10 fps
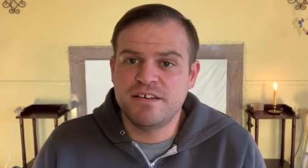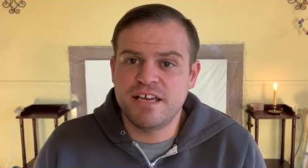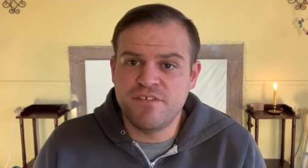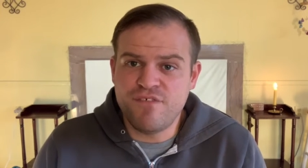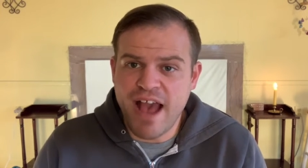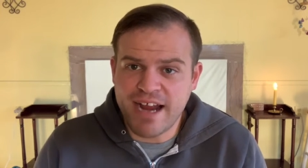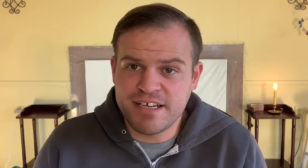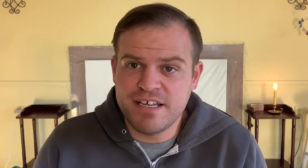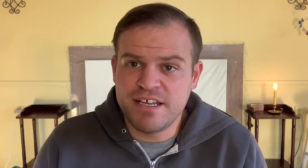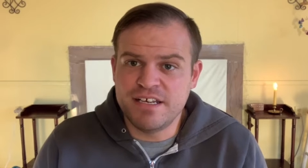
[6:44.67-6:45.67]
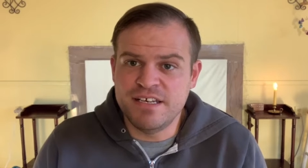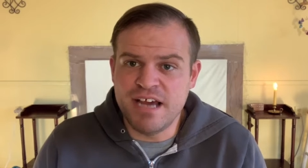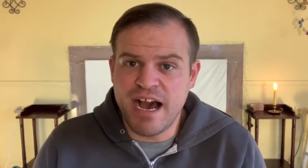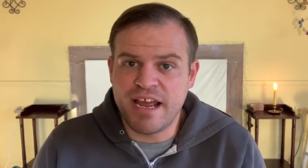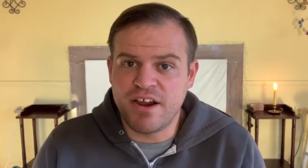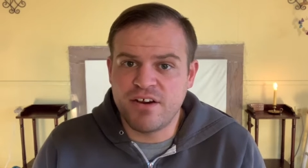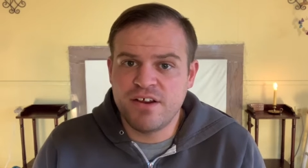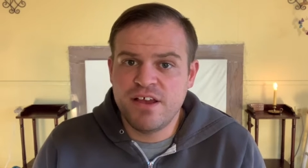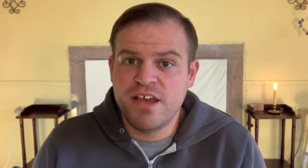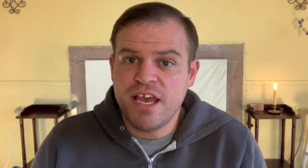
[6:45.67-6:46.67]
in fact, dire.
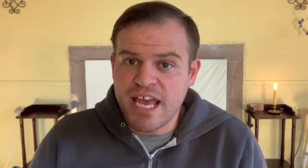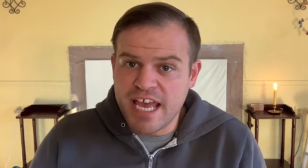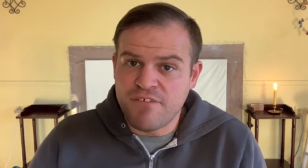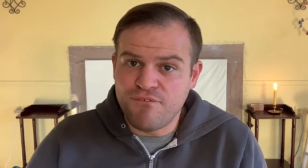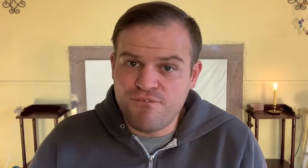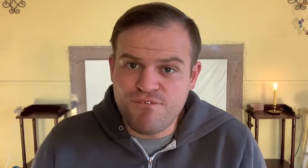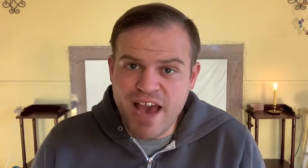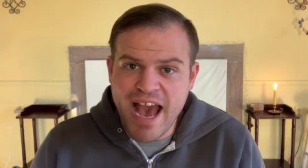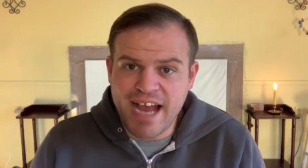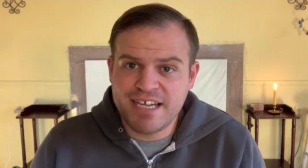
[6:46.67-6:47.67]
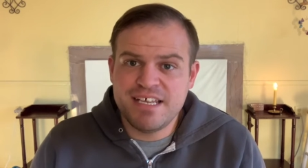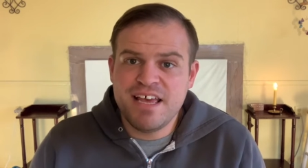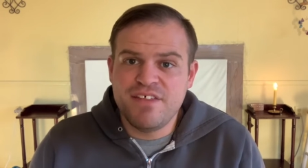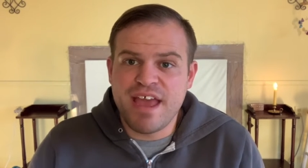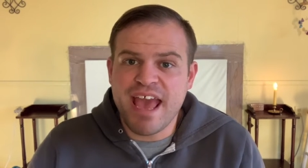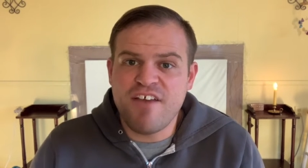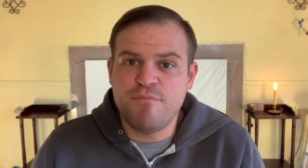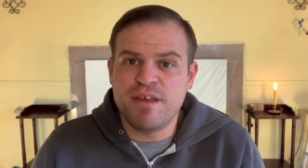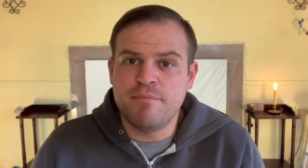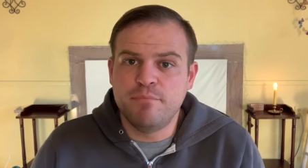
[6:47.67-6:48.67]
In fact, they have
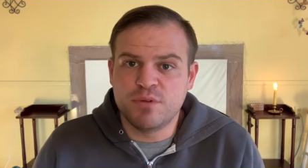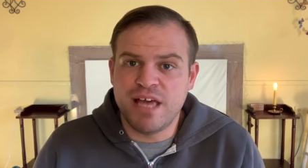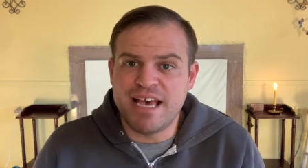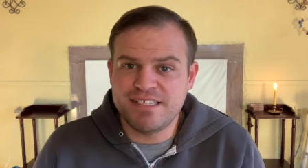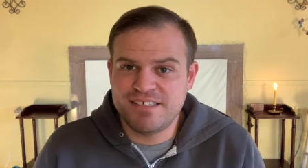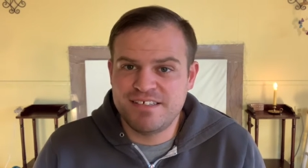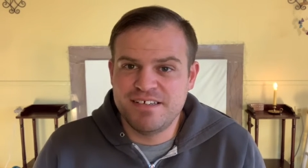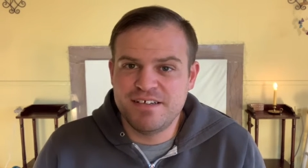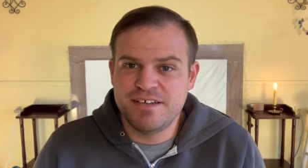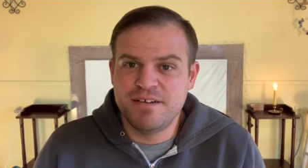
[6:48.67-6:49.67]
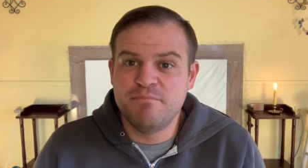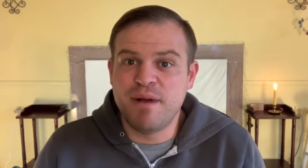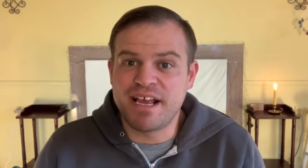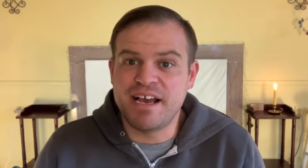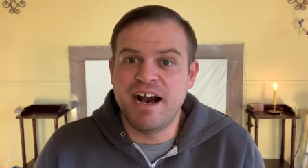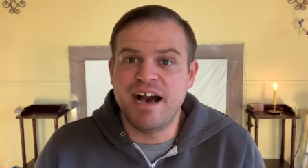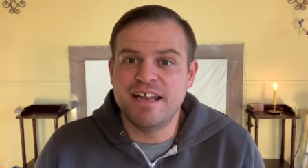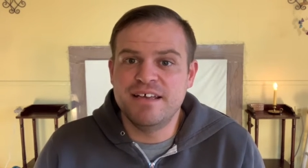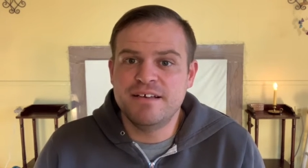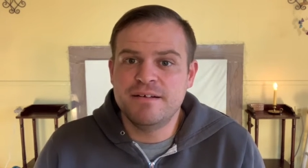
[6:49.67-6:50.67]
been blessed by God.